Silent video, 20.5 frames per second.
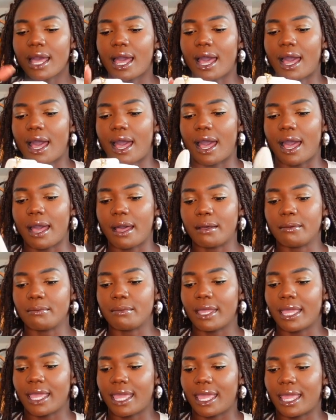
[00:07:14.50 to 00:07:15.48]

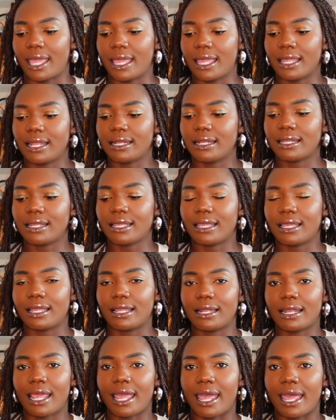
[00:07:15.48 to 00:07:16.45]
And
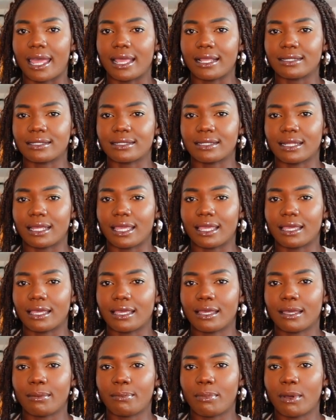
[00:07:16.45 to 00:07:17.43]
it has like
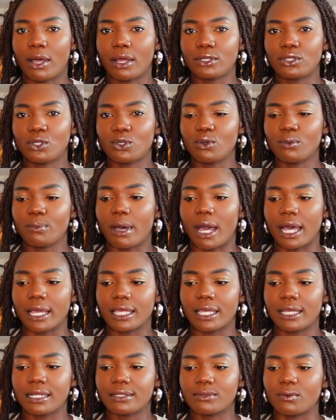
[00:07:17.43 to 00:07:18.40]
two
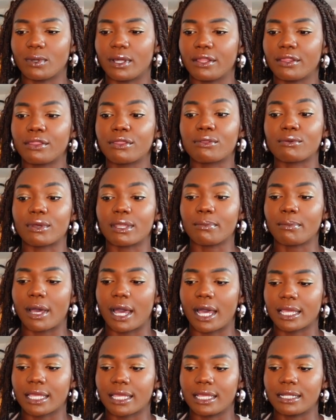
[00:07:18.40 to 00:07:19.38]
pockets, well, three
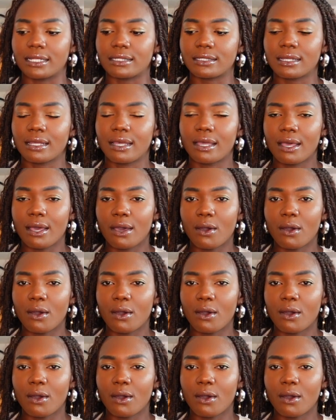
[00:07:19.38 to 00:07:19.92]
pockets.